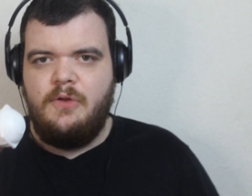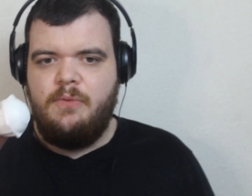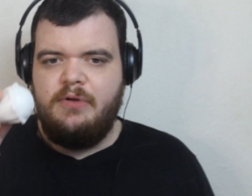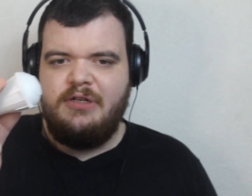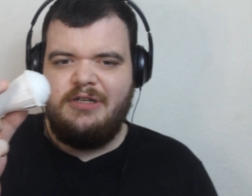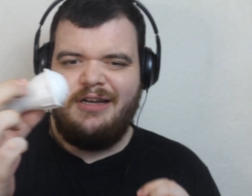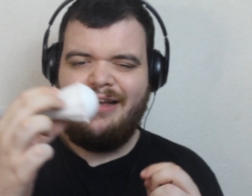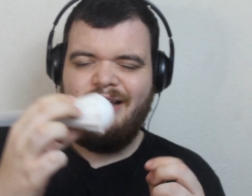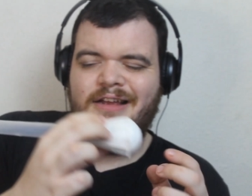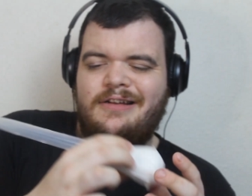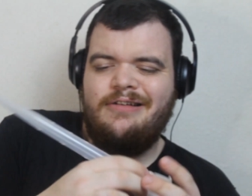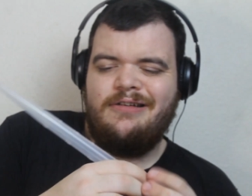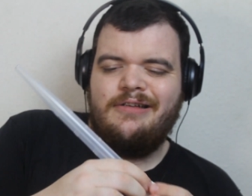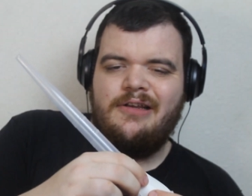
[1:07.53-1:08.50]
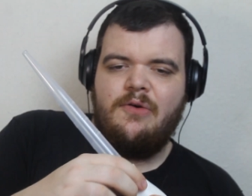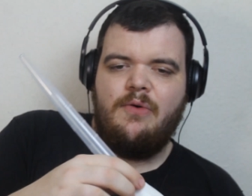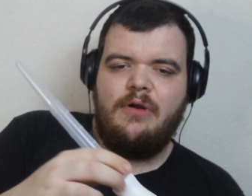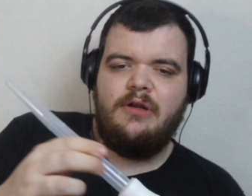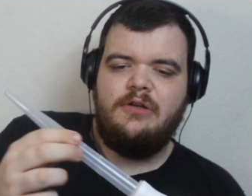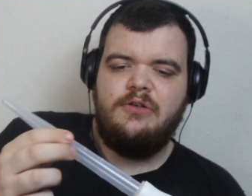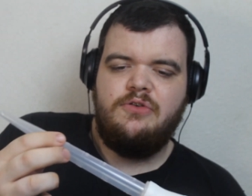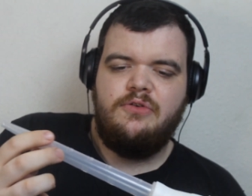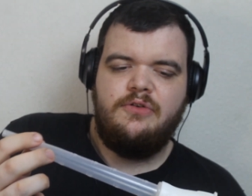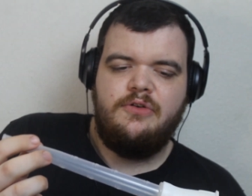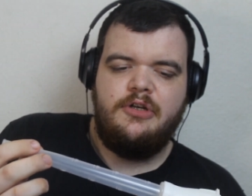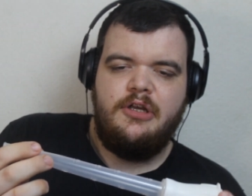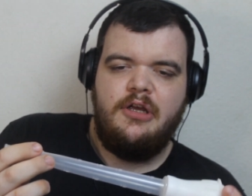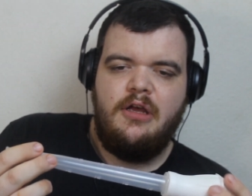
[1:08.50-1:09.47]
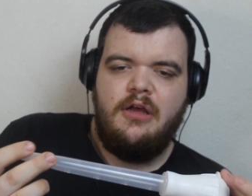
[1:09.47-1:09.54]
which I actually quite
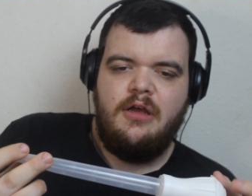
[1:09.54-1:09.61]
enjoy.